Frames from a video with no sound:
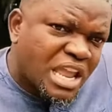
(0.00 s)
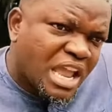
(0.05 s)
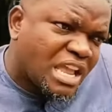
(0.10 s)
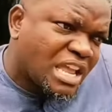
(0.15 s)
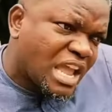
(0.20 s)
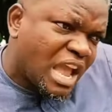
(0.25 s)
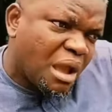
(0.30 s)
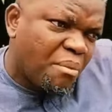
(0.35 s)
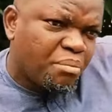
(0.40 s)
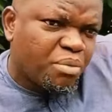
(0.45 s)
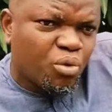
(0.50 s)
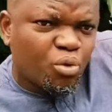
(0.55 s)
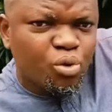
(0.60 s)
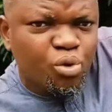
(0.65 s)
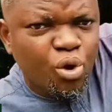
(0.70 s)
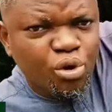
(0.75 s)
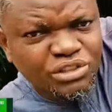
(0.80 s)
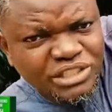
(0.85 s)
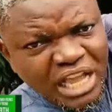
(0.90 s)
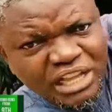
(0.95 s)
they came
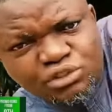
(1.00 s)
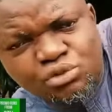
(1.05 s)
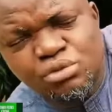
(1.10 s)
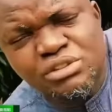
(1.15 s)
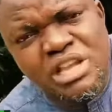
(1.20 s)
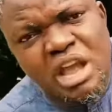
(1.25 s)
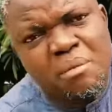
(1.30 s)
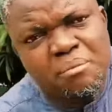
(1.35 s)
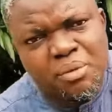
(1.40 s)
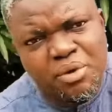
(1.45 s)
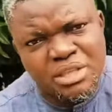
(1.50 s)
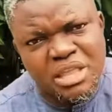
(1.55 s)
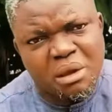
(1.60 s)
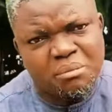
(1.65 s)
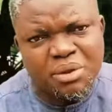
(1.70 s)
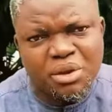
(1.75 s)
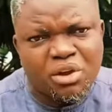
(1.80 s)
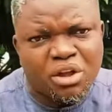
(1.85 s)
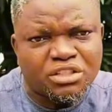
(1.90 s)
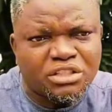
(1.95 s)
closer to their
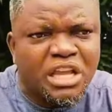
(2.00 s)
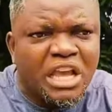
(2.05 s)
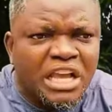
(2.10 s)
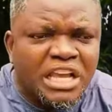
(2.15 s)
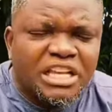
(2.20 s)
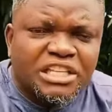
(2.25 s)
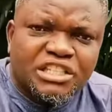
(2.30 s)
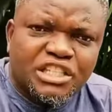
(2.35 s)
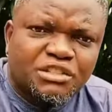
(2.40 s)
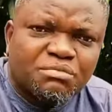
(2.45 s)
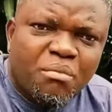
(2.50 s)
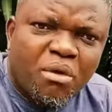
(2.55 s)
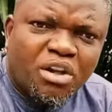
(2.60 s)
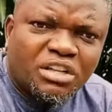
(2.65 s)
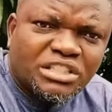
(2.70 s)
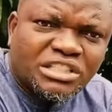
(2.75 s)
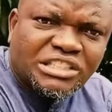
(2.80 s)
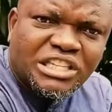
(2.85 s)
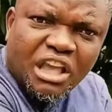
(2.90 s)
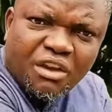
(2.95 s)
brother because it is
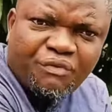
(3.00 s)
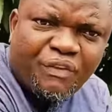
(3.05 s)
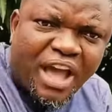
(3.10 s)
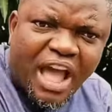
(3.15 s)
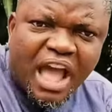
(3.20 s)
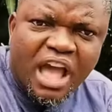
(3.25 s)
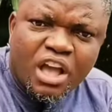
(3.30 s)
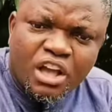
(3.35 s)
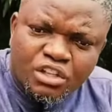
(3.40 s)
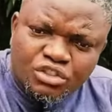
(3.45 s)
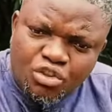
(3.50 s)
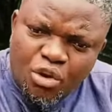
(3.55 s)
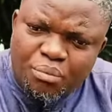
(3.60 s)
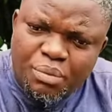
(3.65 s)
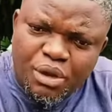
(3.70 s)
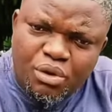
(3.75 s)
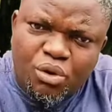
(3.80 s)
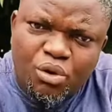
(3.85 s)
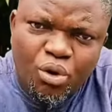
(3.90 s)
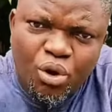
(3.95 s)
more safer to
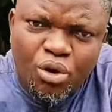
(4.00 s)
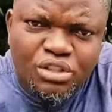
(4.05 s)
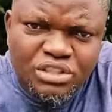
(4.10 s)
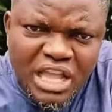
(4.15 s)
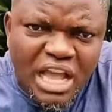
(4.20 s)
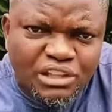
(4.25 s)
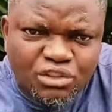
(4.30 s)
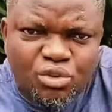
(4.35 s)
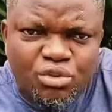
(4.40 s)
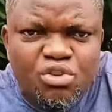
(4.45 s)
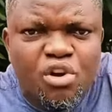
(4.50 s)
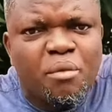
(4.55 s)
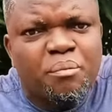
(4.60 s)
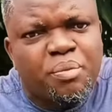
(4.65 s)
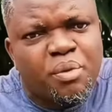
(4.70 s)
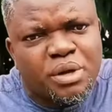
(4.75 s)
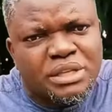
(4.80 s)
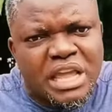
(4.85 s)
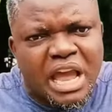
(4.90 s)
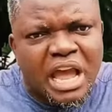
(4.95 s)
be closer to your
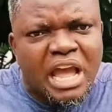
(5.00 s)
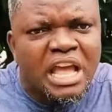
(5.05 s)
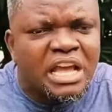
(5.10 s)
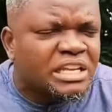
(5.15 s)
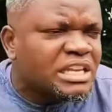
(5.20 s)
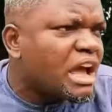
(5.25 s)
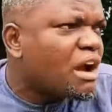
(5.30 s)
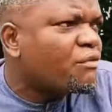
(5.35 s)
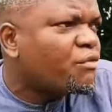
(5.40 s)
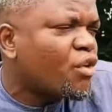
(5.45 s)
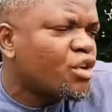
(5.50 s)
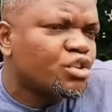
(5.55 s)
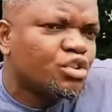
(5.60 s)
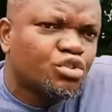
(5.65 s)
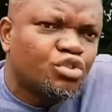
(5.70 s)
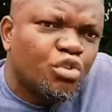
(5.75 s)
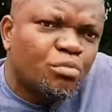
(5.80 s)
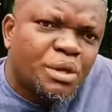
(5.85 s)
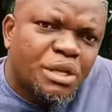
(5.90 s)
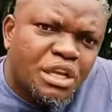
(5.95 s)
brother than for
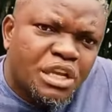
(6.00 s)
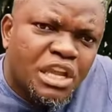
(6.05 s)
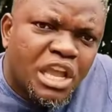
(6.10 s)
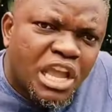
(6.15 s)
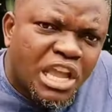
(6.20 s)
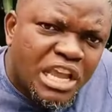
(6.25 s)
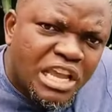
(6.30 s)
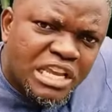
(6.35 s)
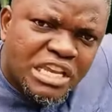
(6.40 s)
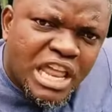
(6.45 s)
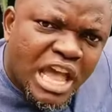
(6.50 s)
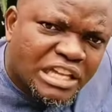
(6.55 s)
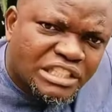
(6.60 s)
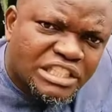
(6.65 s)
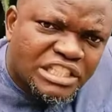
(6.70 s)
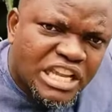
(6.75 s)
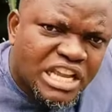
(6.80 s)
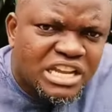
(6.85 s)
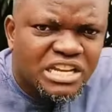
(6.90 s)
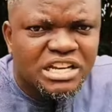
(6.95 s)
you to be in
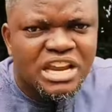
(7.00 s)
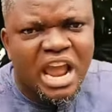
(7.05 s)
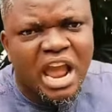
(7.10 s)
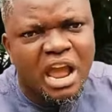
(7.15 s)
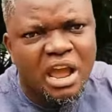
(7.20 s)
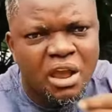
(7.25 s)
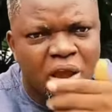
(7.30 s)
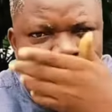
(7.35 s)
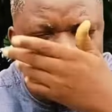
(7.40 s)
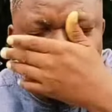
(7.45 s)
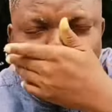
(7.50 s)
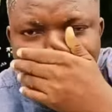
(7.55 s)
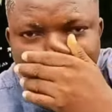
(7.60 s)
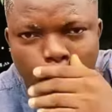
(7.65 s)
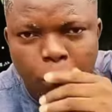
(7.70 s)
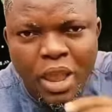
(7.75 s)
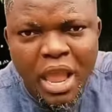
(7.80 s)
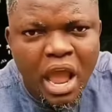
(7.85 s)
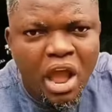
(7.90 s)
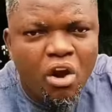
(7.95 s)
that area
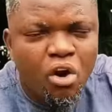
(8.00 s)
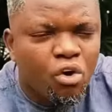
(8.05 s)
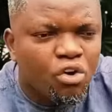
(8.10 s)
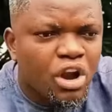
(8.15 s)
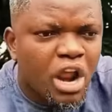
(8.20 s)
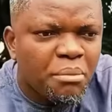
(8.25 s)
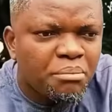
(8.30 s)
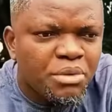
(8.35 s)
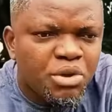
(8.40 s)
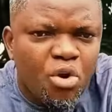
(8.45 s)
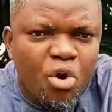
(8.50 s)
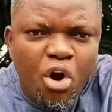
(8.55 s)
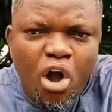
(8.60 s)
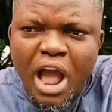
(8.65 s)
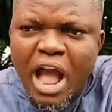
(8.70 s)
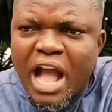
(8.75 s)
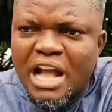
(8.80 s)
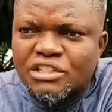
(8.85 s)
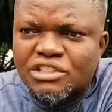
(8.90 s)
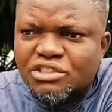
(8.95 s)
where Oramio
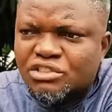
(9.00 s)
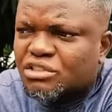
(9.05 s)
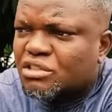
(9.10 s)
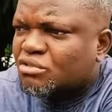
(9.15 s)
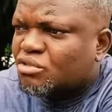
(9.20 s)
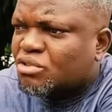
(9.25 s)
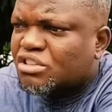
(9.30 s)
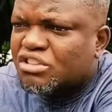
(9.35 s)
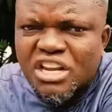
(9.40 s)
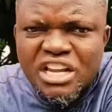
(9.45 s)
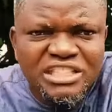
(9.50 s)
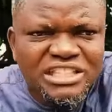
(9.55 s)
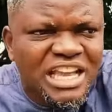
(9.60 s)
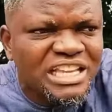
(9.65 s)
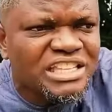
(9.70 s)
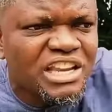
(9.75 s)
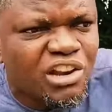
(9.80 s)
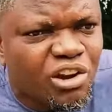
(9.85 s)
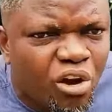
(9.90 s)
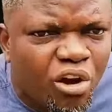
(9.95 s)
has
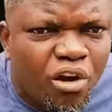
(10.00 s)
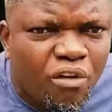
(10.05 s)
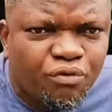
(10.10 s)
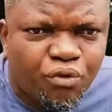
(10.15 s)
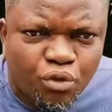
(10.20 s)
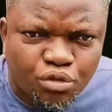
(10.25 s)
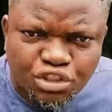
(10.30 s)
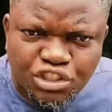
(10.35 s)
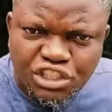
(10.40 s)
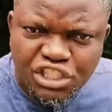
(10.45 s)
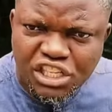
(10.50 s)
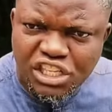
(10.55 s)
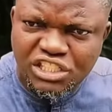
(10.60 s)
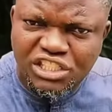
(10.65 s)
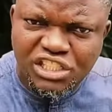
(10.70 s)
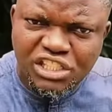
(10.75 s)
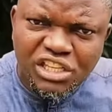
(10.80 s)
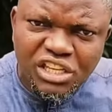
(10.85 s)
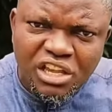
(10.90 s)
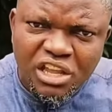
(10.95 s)
created a lot of
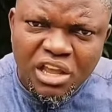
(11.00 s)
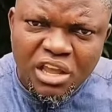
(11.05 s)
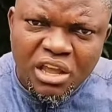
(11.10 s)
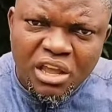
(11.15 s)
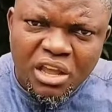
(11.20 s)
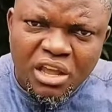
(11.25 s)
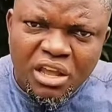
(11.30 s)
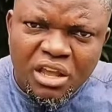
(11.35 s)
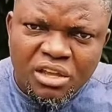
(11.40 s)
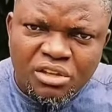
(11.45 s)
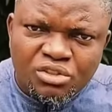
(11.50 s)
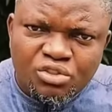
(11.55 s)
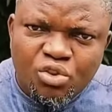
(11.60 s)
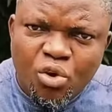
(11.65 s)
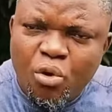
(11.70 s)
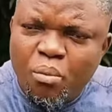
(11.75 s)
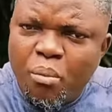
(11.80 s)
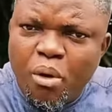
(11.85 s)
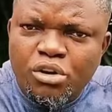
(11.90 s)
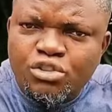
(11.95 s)
hostility.
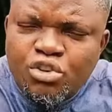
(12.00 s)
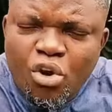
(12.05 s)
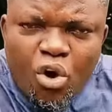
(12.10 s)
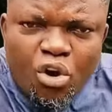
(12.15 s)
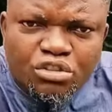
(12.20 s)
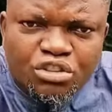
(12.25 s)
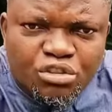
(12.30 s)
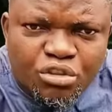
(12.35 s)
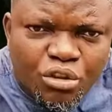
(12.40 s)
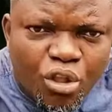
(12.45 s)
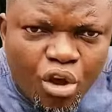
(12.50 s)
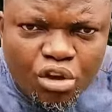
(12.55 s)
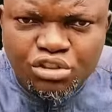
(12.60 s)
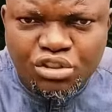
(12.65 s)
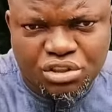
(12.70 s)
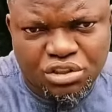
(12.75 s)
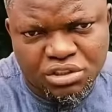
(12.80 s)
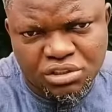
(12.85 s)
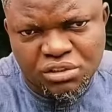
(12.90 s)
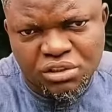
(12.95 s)
So much onslaught,